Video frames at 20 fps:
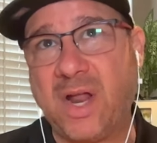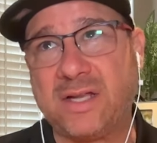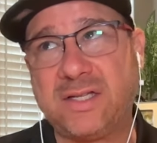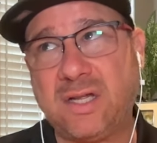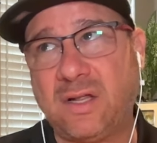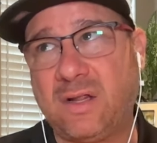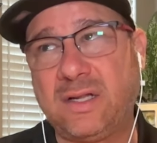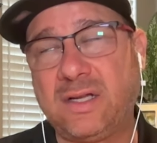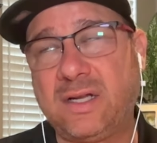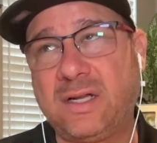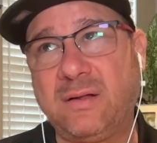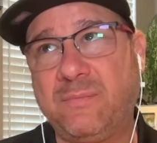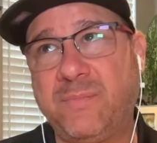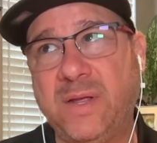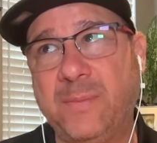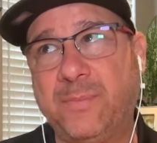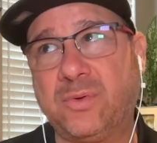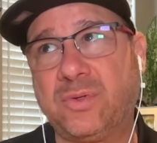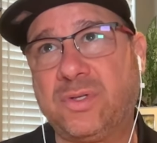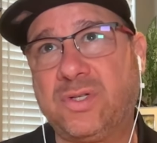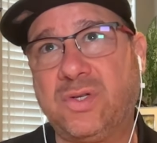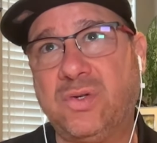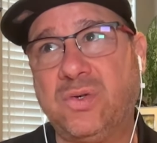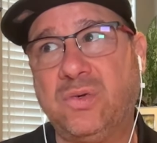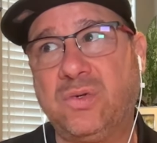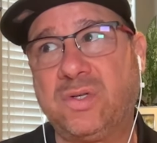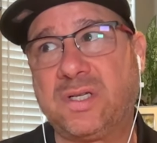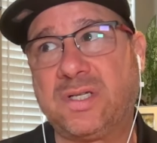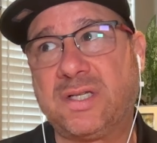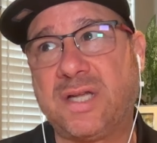telling people to
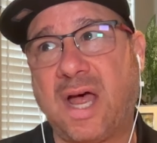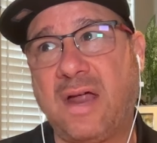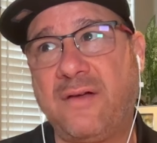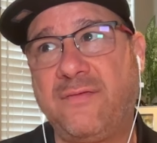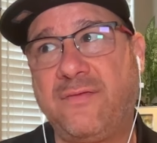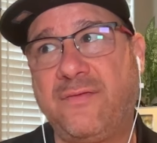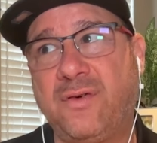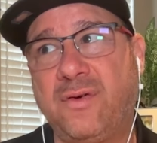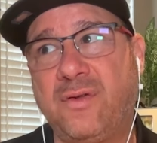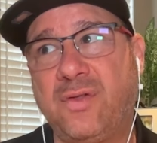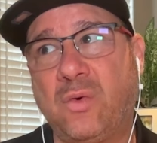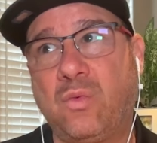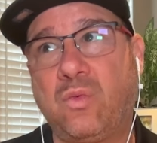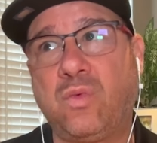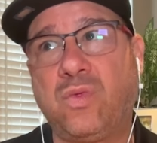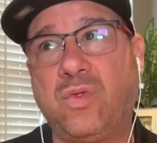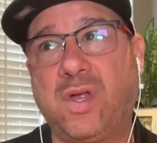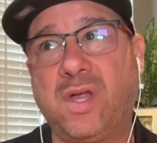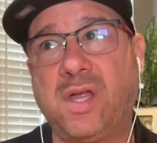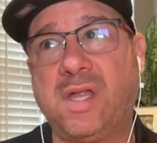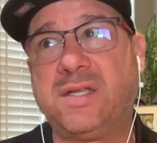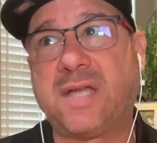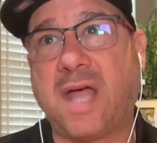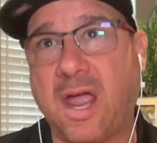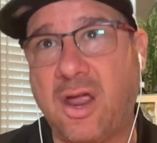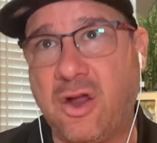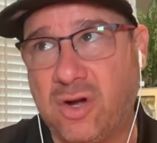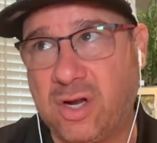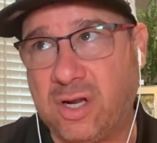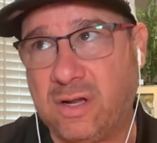decide for the
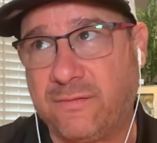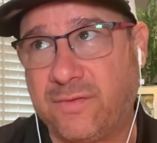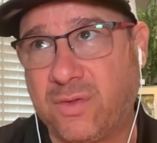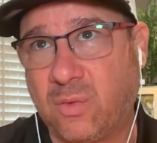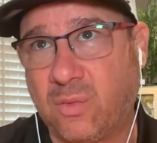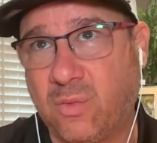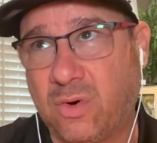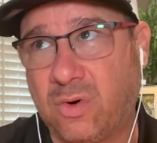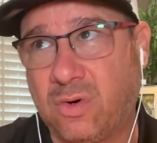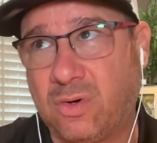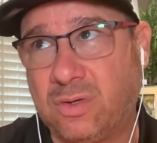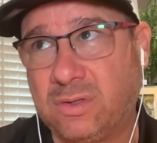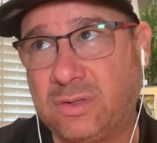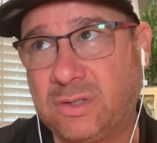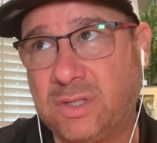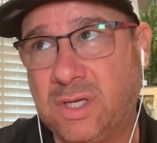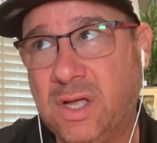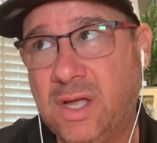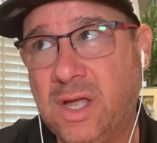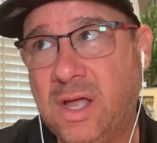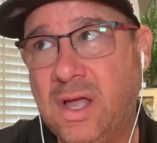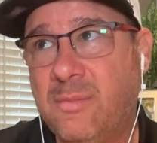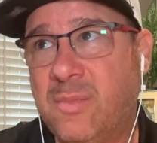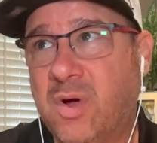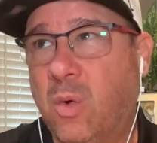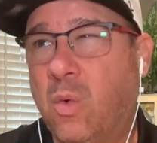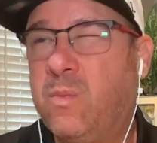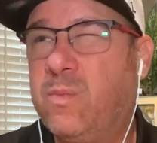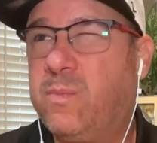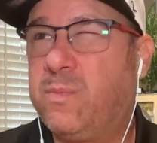entirety of the world, but
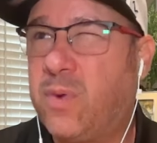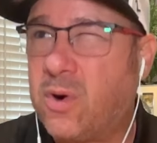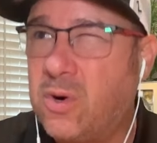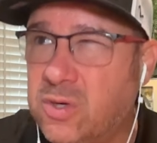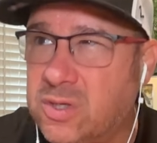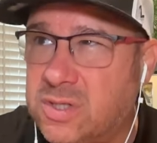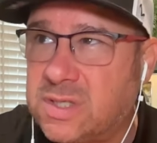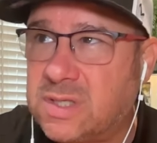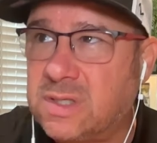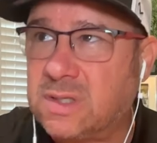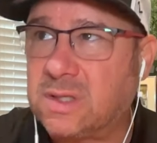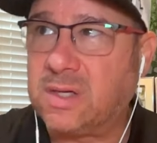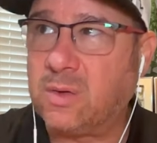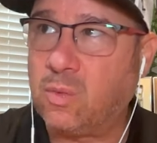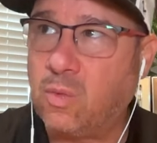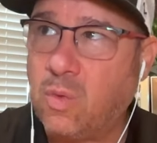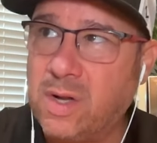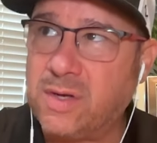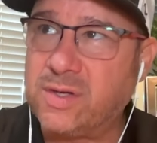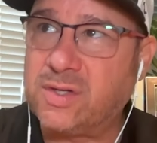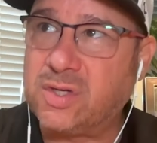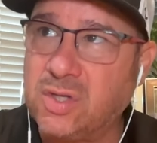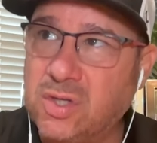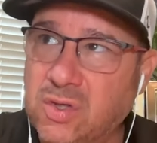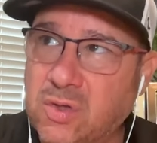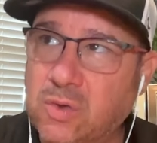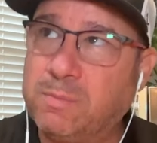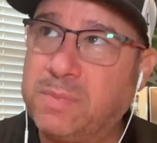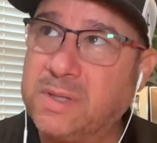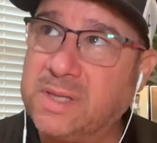personally, what do
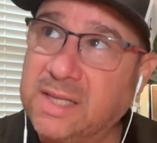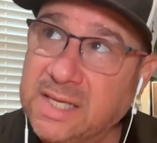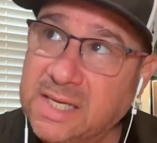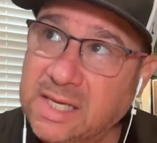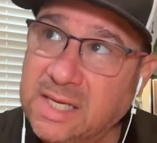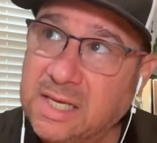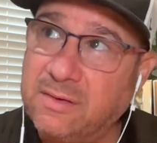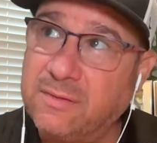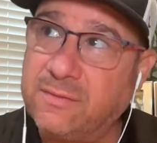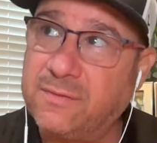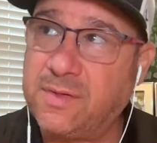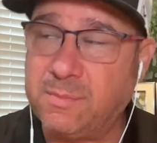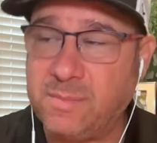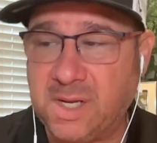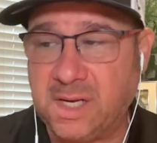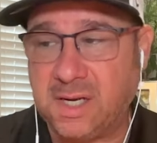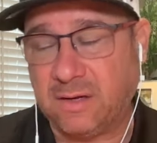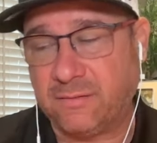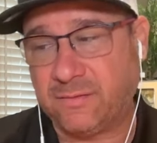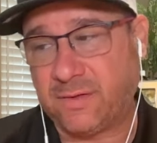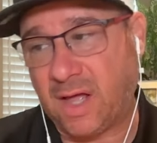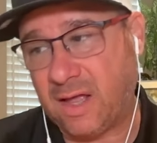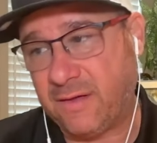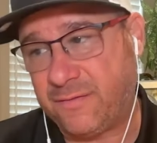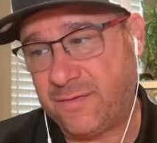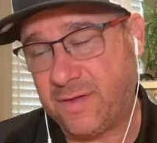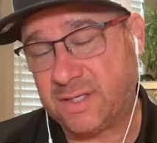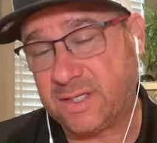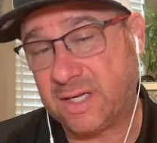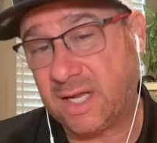you believe the meaning of
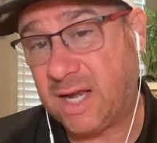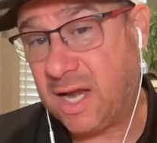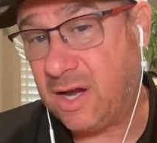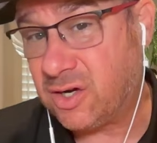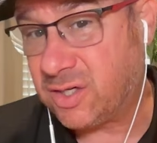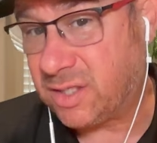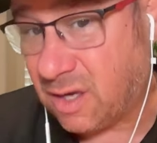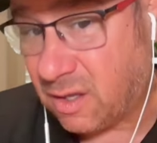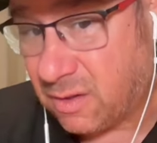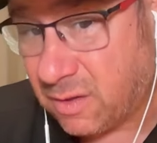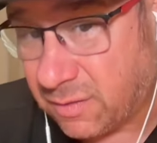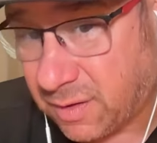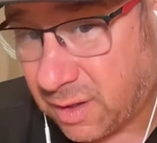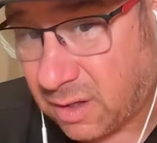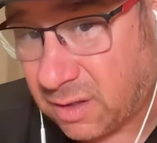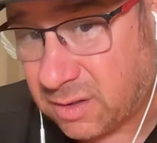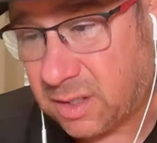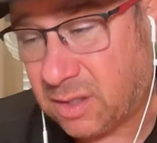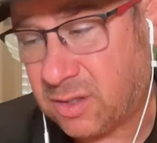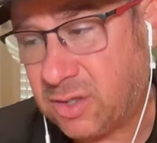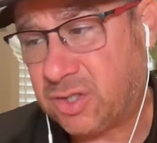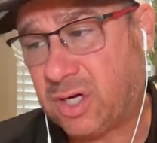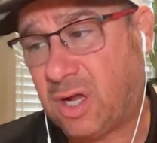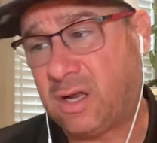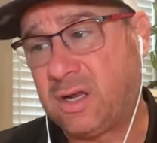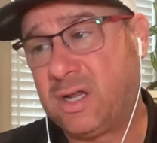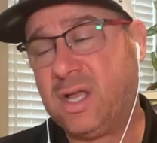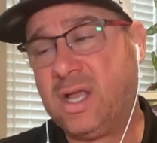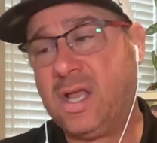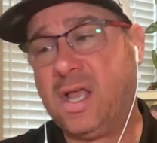life is? And here's the other thing I'll tell you,
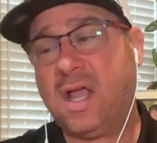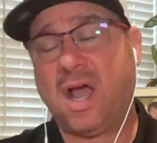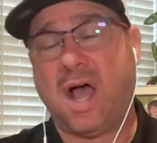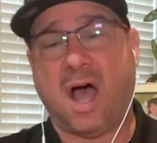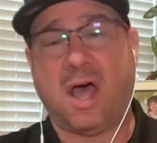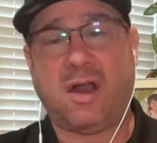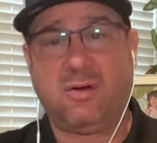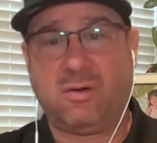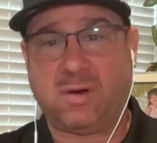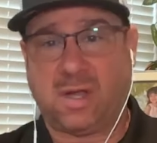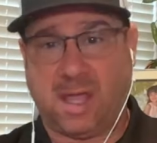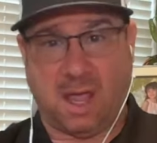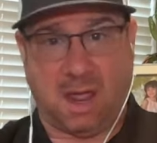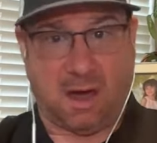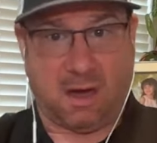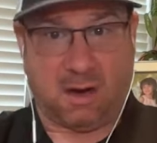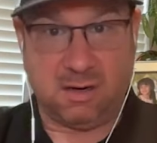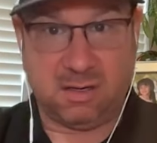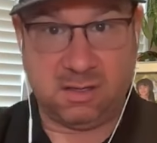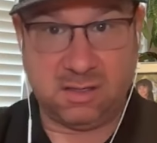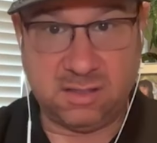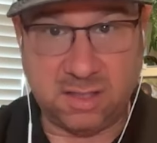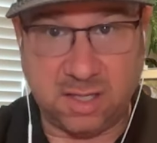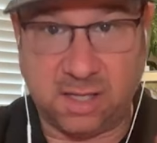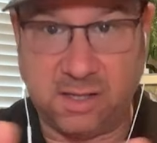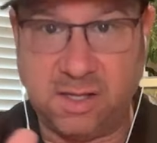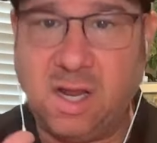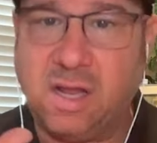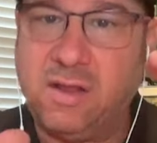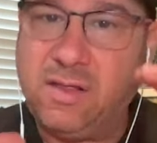Sean, I don't care
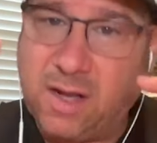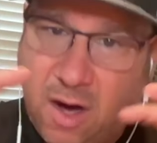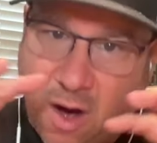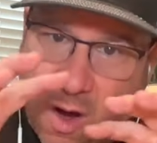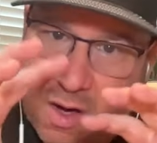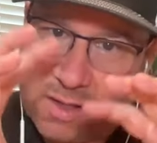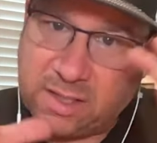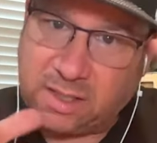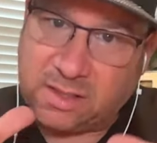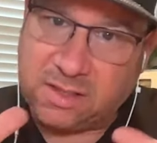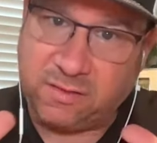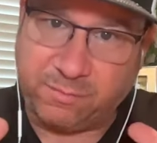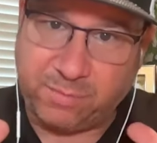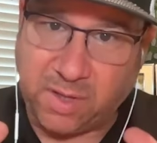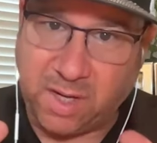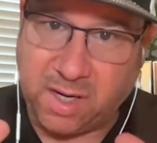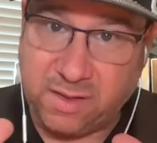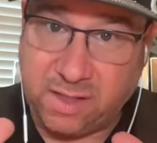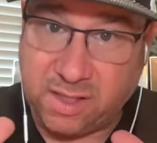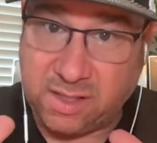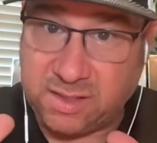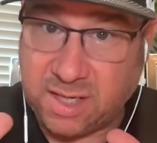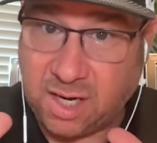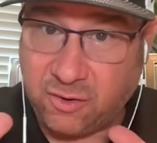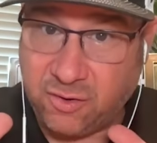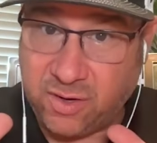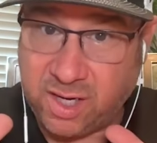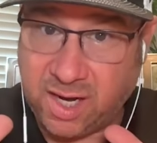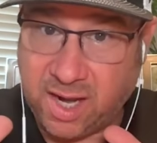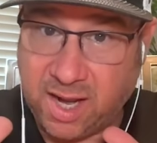in the context of playing the
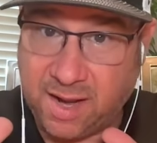integrity